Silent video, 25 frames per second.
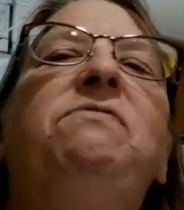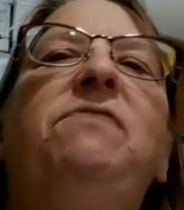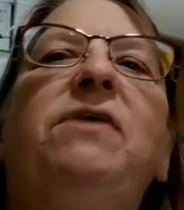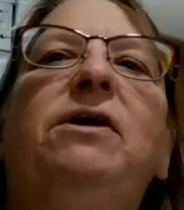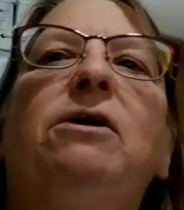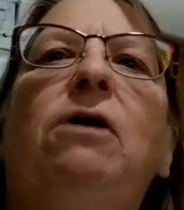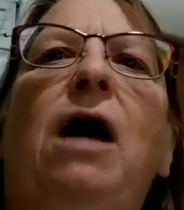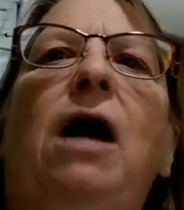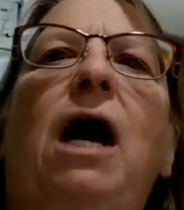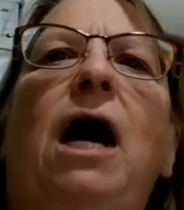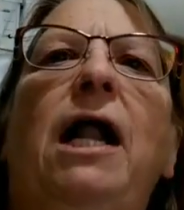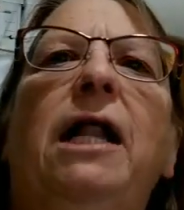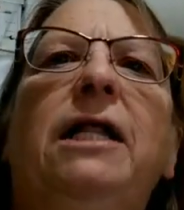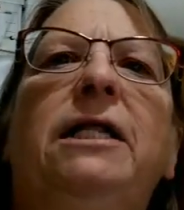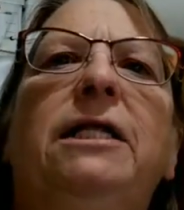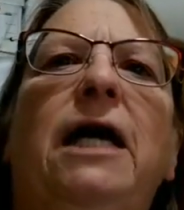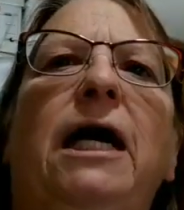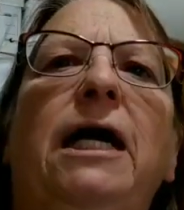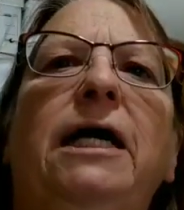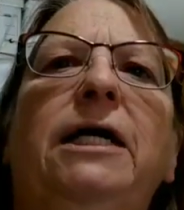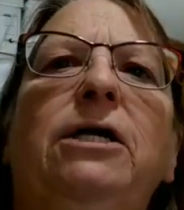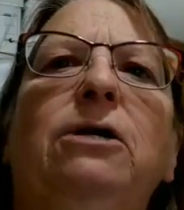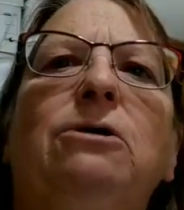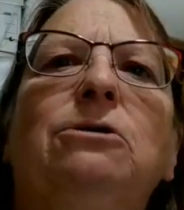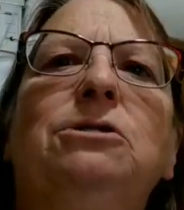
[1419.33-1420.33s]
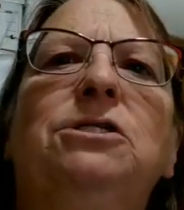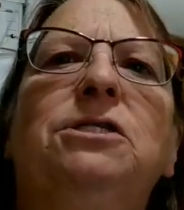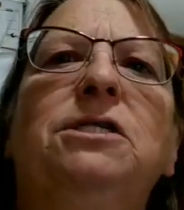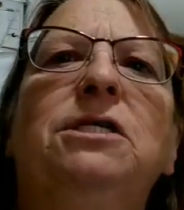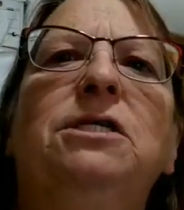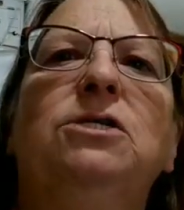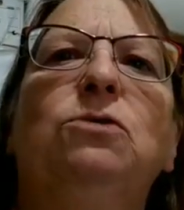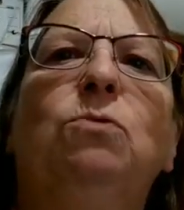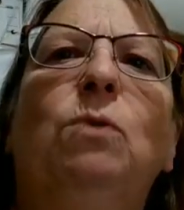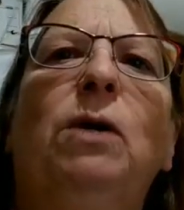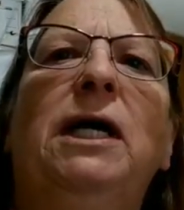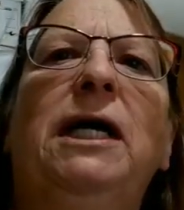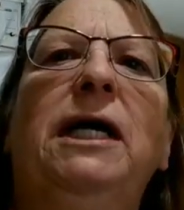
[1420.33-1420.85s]
figure out how to diagnose
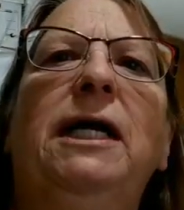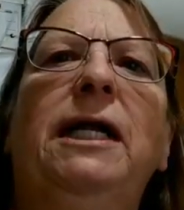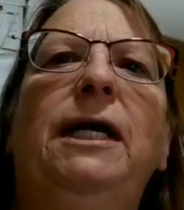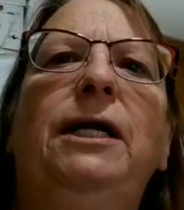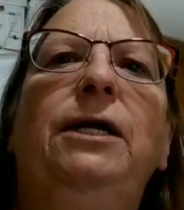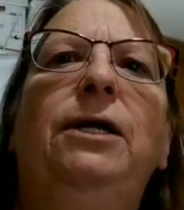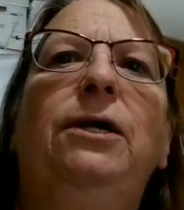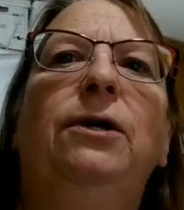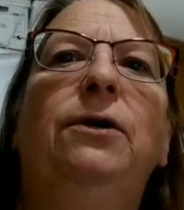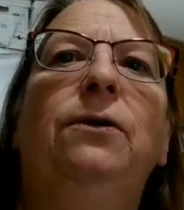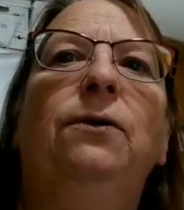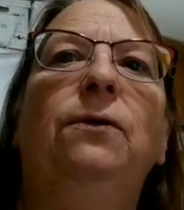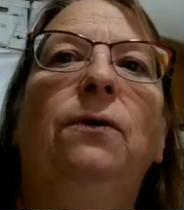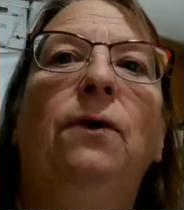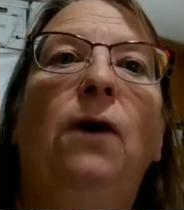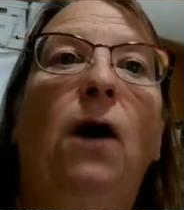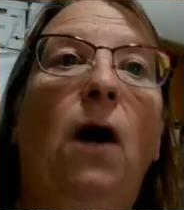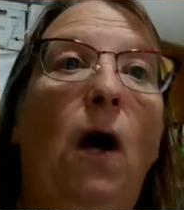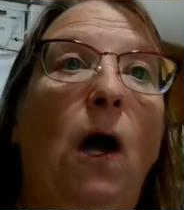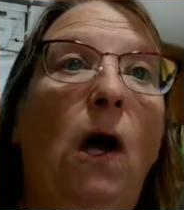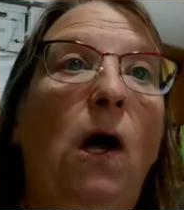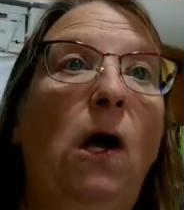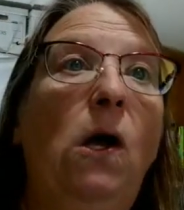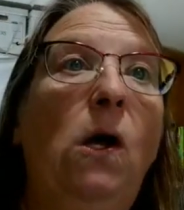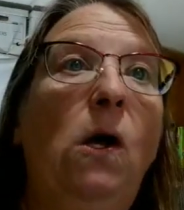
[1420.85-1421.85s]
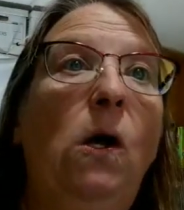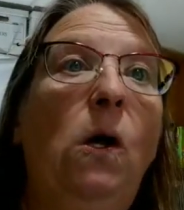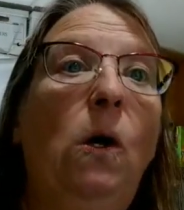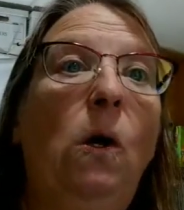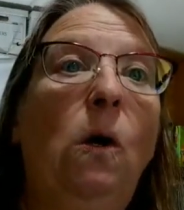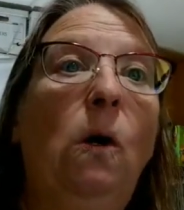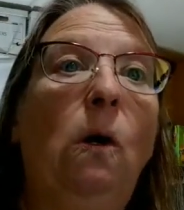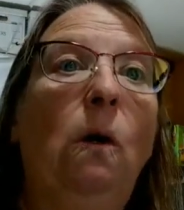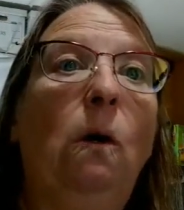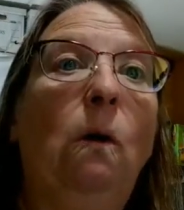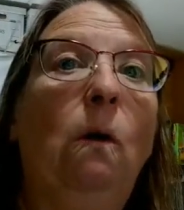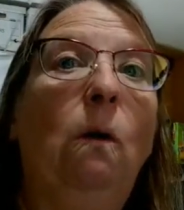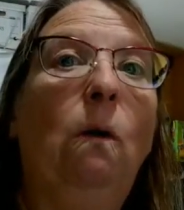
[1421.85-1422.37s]
this. What can I do?
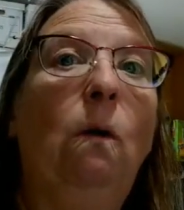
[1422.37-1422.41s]
Oh,